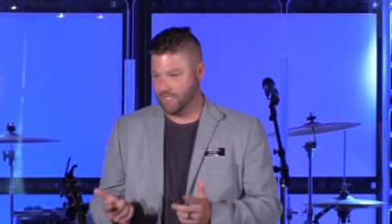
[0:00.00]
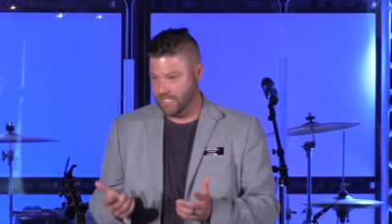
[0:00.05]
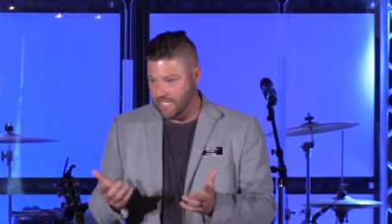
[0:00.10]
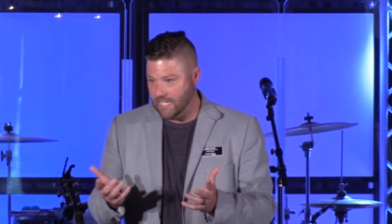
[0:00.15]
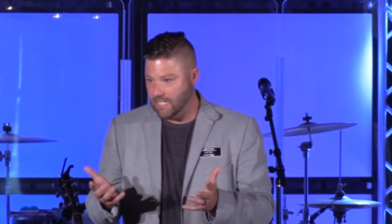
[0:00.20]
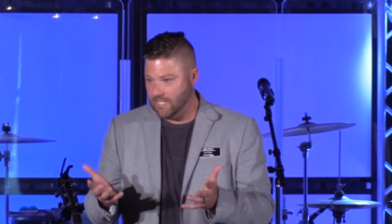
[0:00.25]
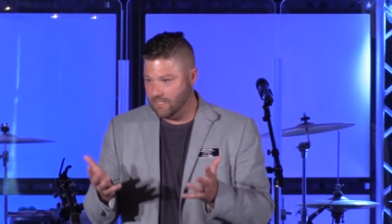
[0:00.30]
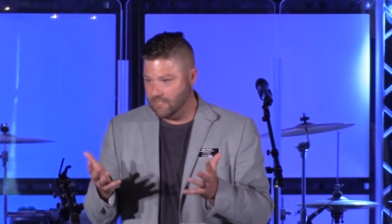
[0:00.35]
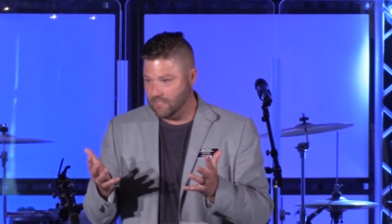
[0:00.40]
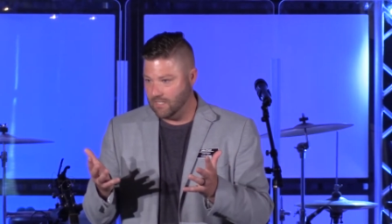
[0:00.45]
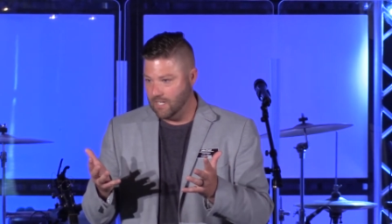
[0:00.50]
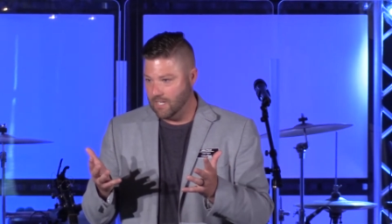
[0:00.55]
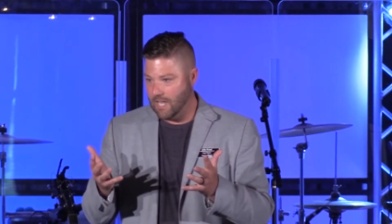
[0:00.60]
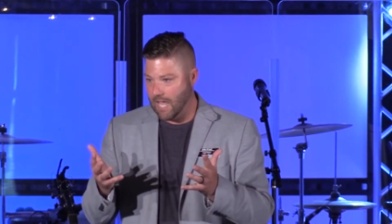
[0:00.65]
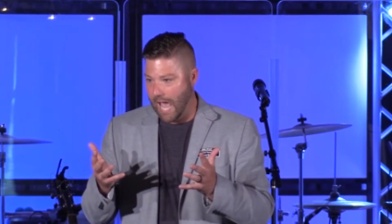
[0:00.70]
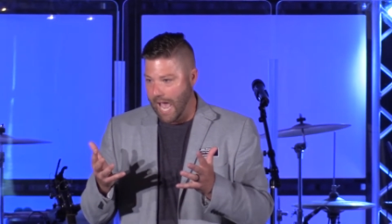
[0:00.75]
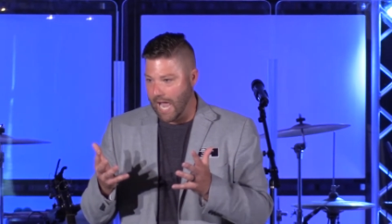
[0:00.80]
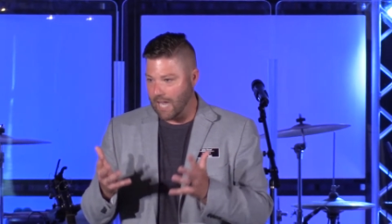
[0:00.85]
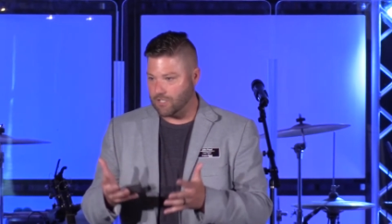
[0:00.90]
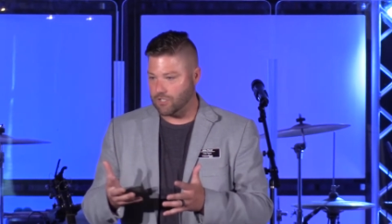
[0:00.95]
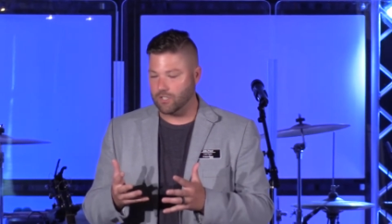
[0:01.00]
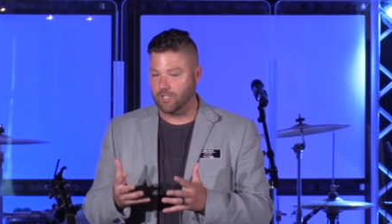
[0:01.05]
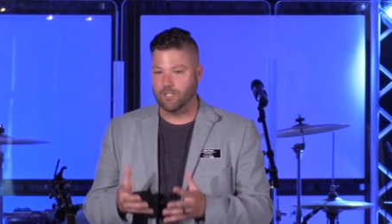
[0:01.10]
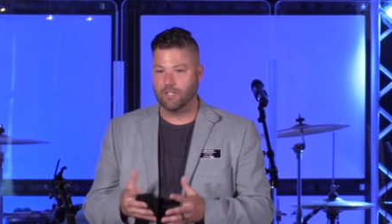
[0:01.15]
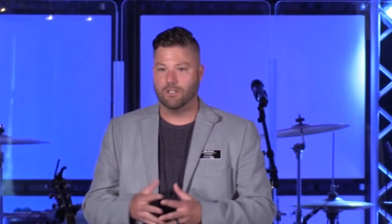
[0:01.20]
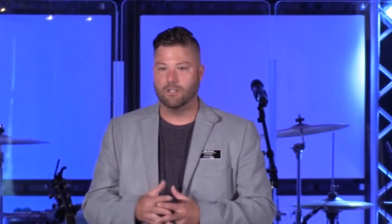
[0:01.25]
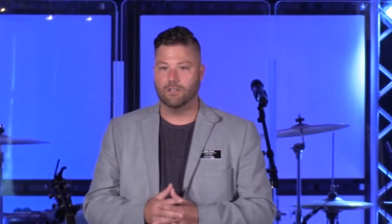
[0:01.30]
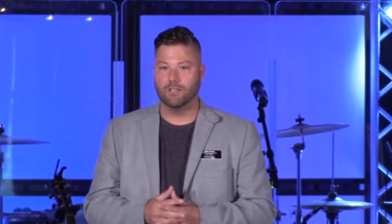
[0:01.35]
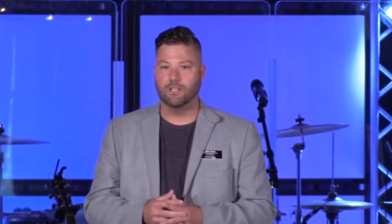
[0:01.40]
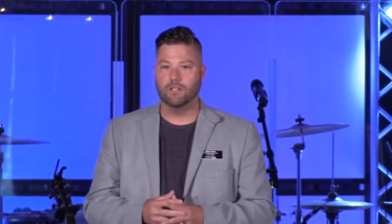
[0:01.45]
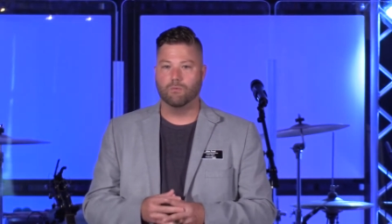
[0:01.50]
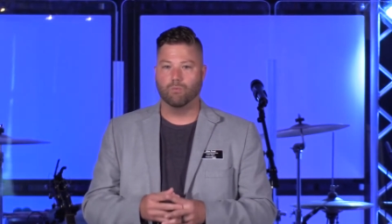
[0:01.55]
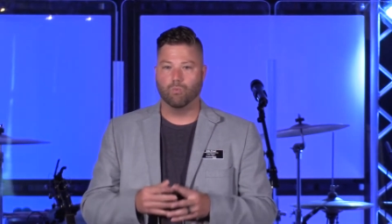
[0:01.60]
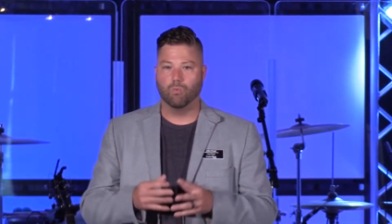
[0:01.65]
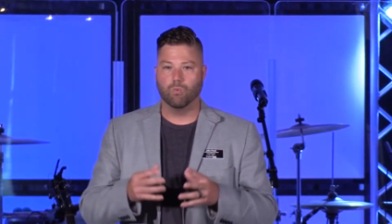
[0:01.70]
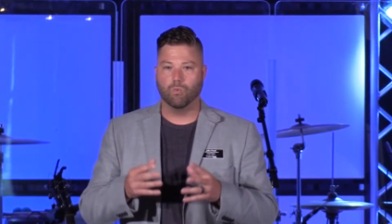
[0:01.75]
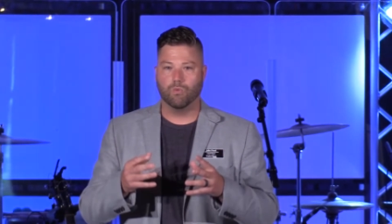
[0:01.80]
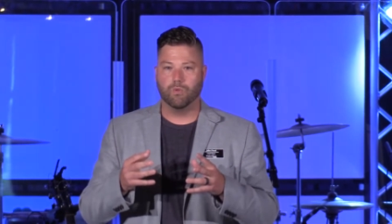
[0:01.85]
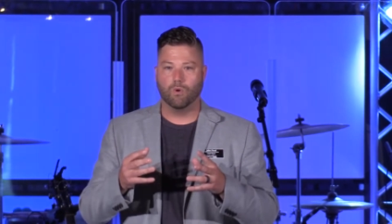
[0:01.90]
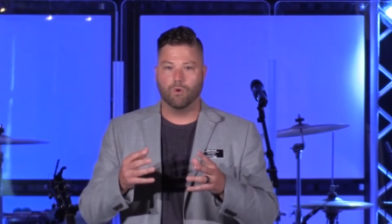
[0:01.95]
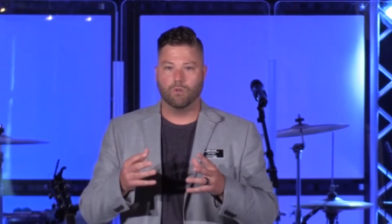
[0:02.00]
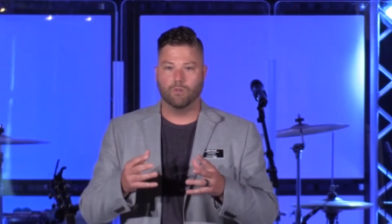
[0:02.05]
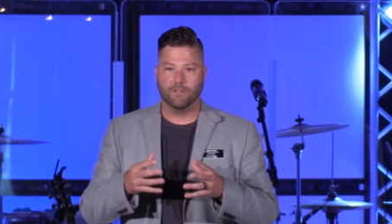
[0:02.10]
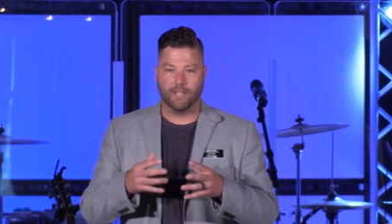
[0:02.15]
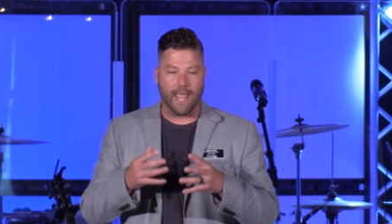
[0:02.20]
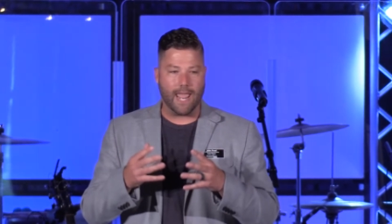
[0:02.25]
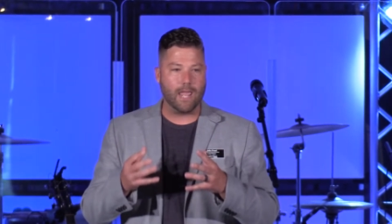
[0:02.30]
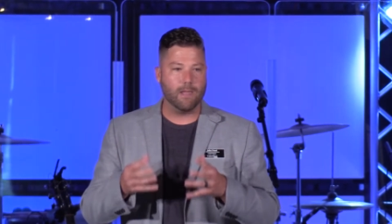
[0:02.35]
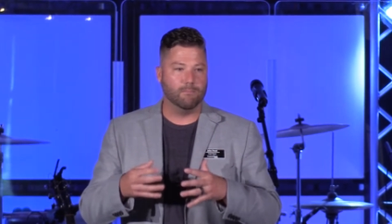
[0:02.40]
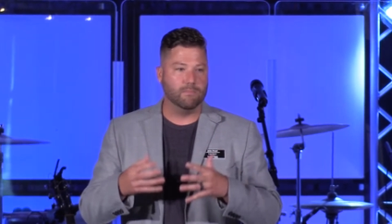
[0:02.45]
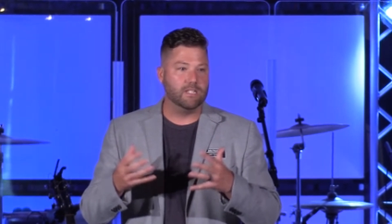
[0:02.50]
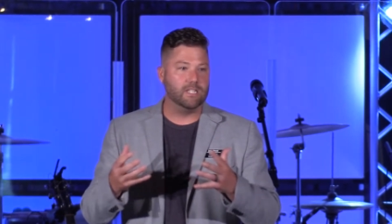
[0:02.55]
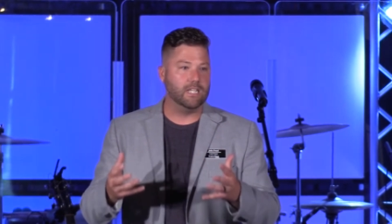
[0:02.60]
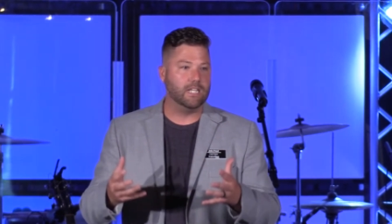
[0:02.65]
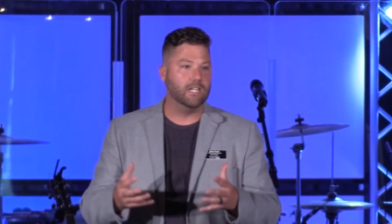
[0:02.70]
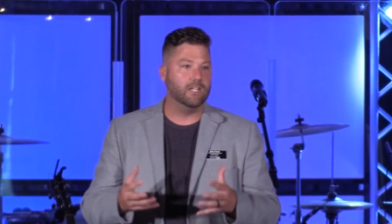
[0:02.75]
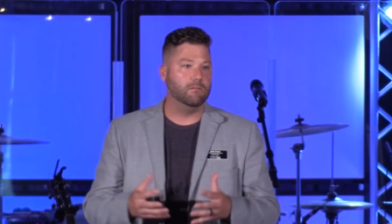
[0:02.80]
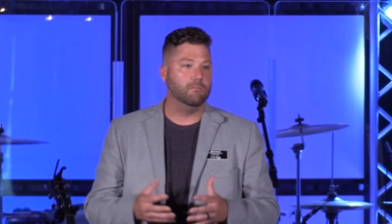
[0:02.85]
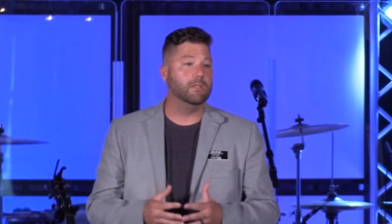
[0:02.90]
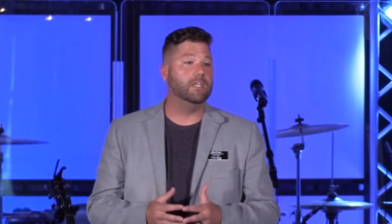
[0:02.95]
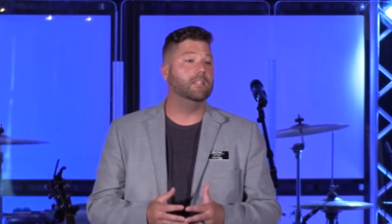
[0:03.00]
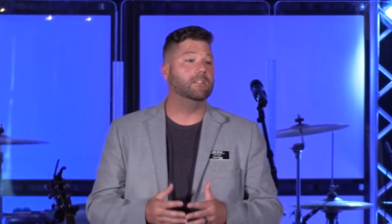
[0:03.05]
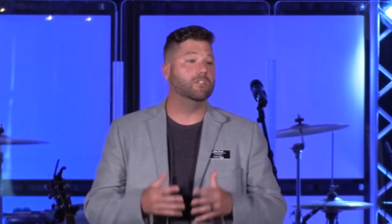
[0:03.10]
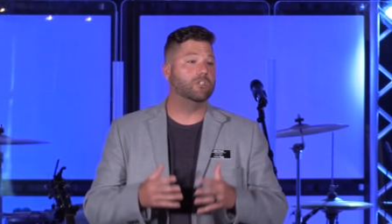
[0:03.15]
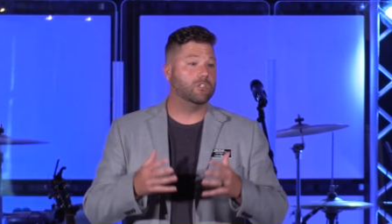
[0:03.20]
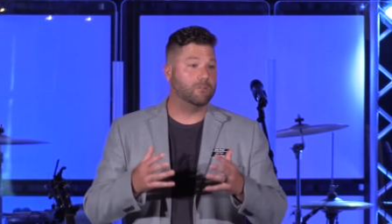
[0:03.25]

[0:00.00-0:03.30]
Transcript: Dean, actually, the name Dean means